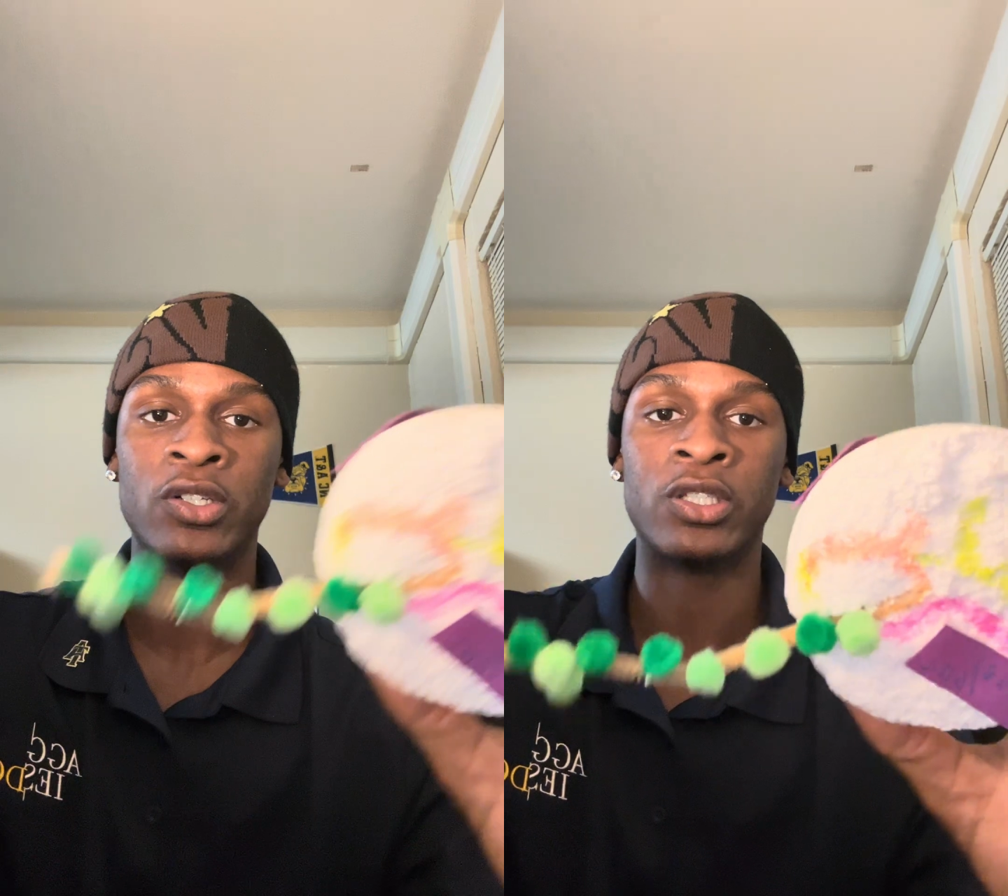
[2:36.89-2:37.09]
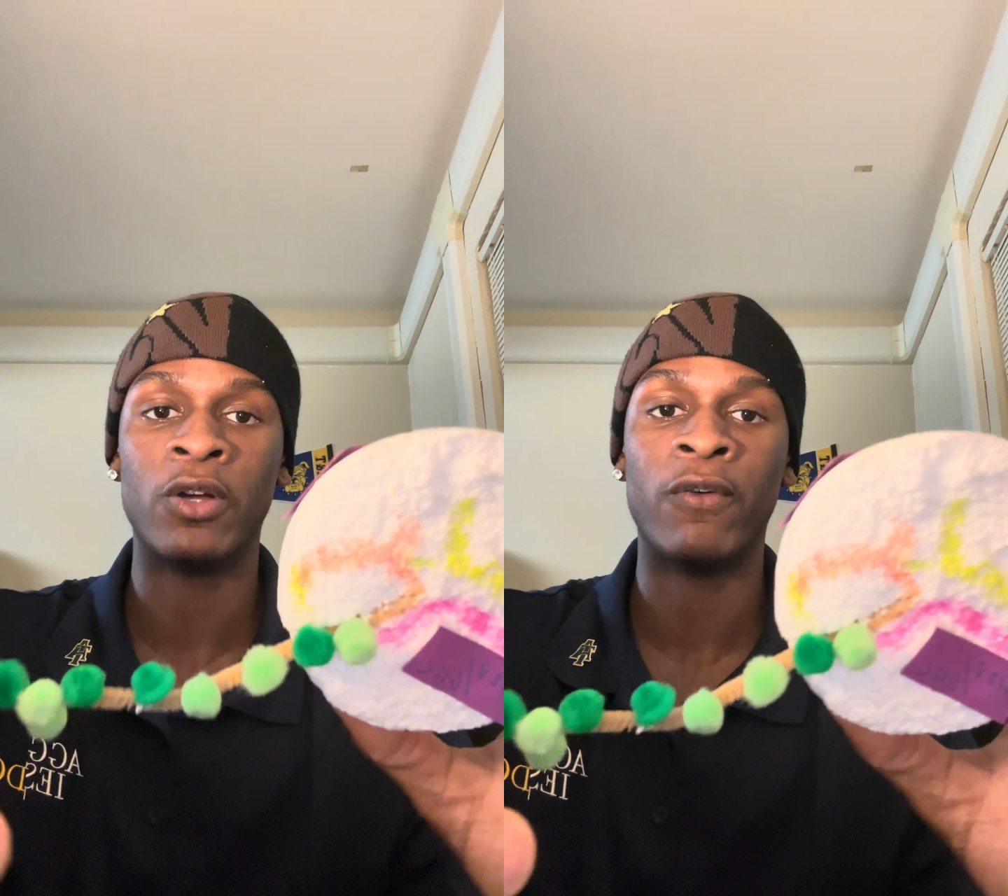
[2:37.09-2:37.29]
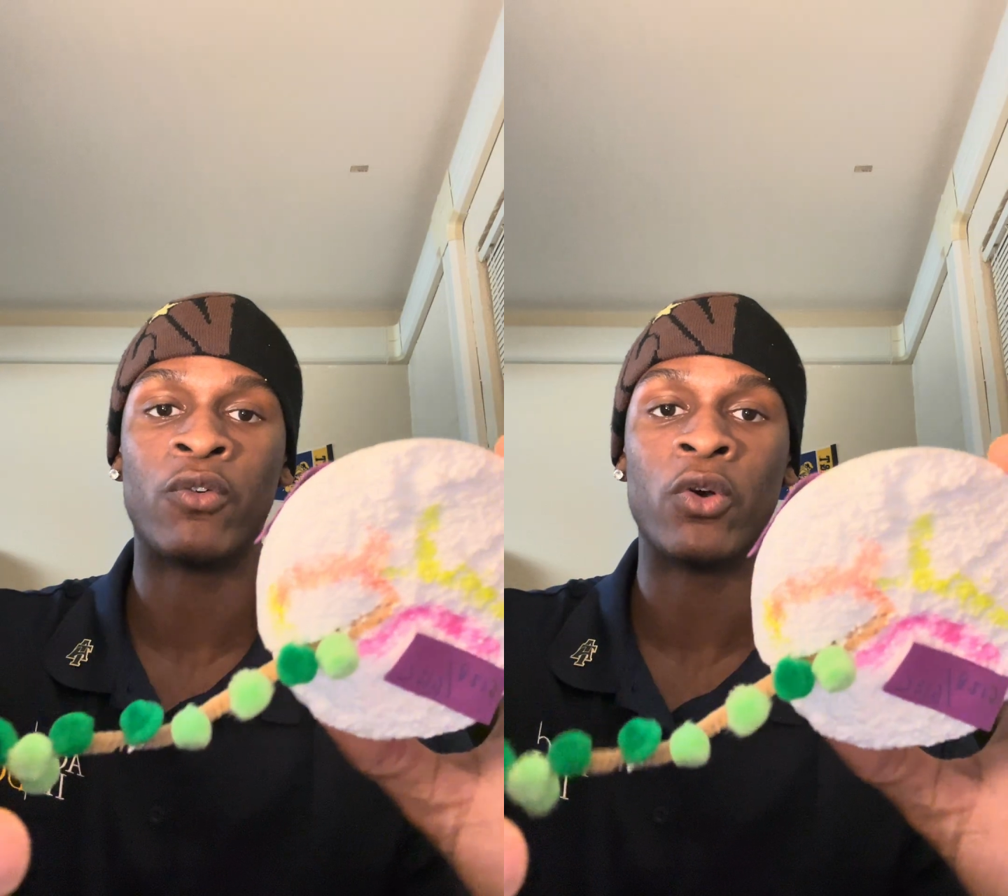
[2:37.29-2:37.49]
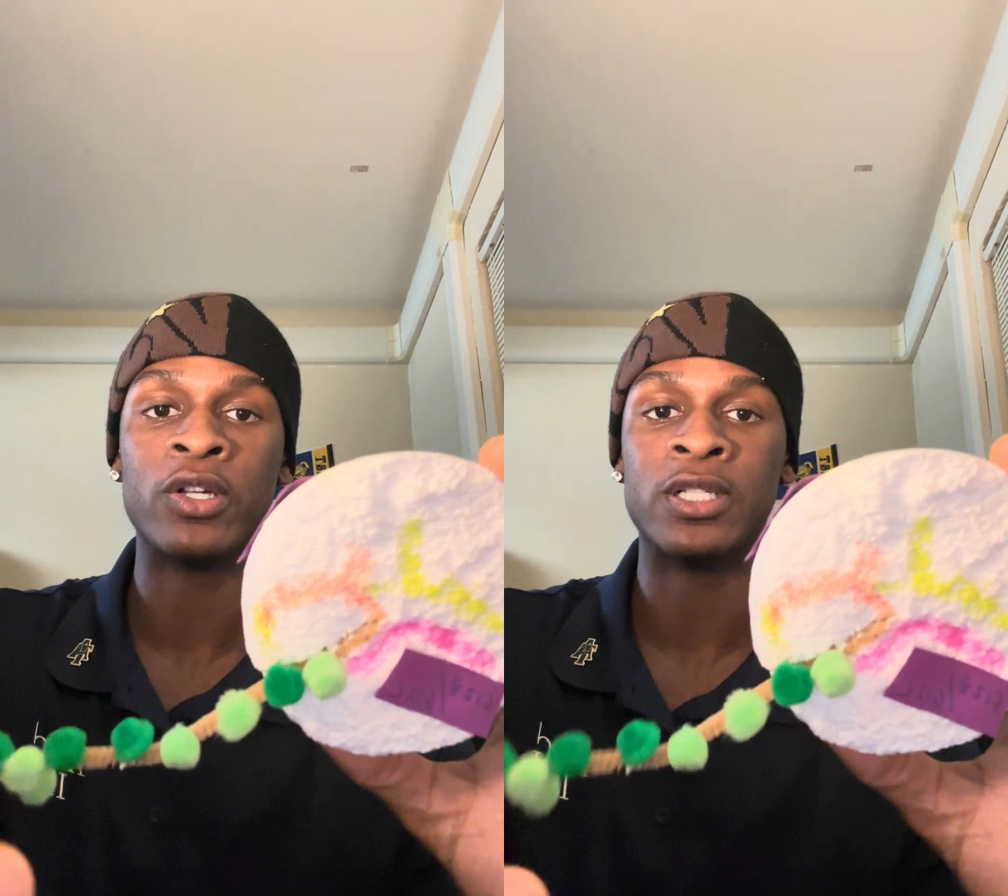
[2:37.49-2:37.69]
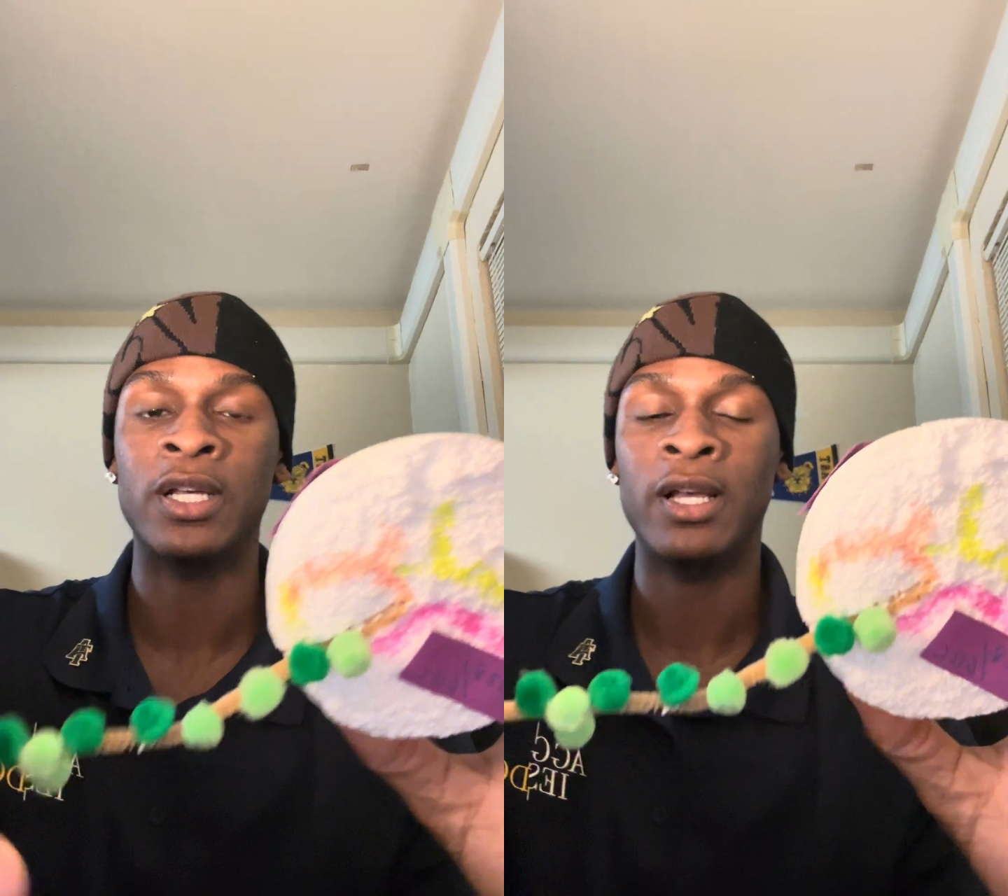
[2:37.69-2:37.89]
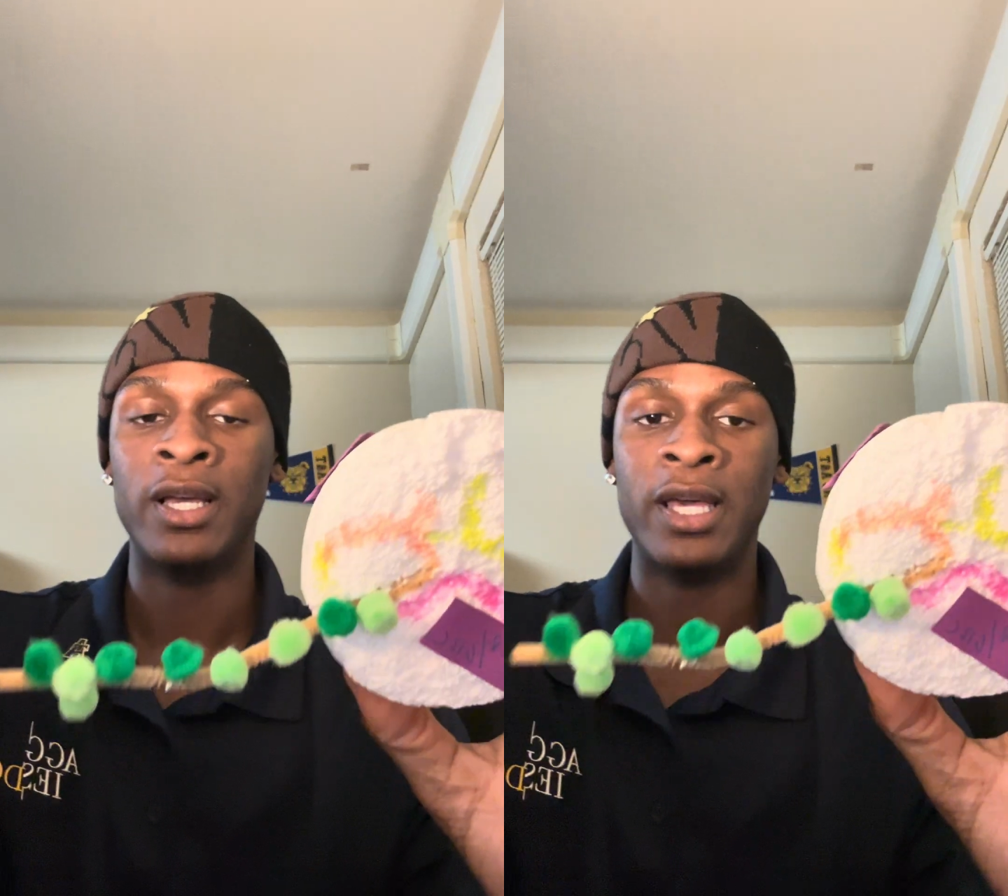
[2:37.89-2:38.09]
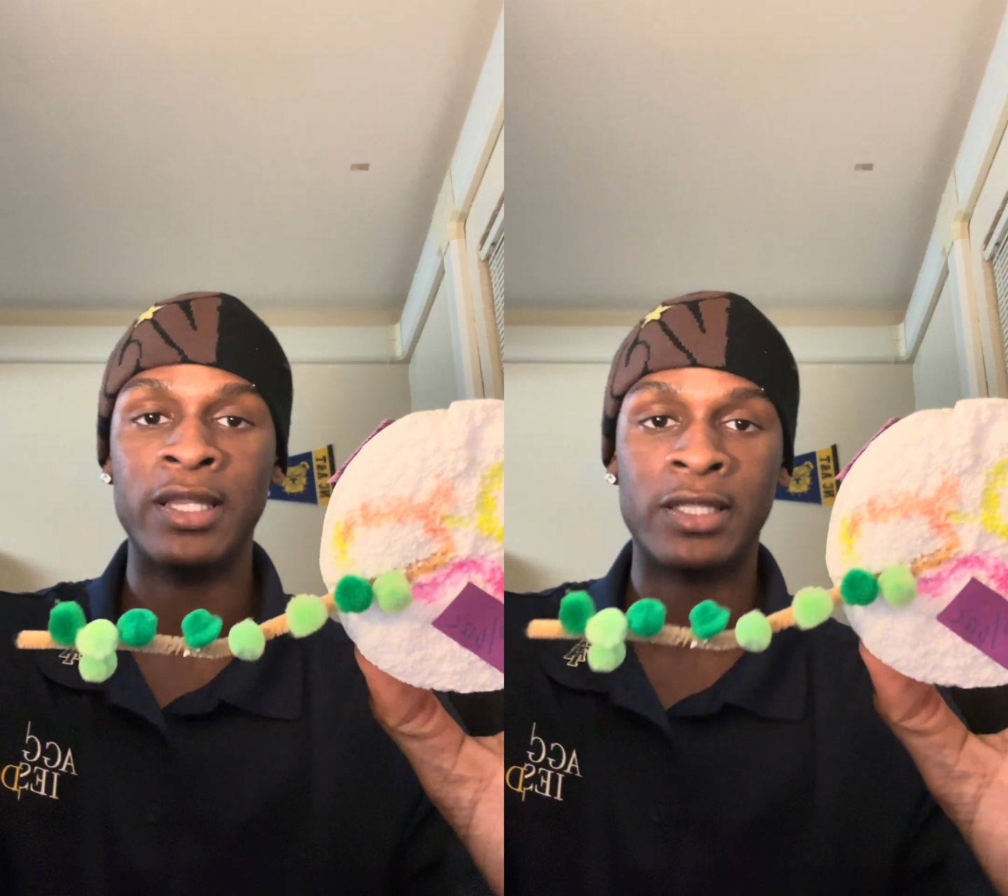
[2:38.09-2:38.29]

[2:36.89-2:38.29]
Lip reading: So of course, this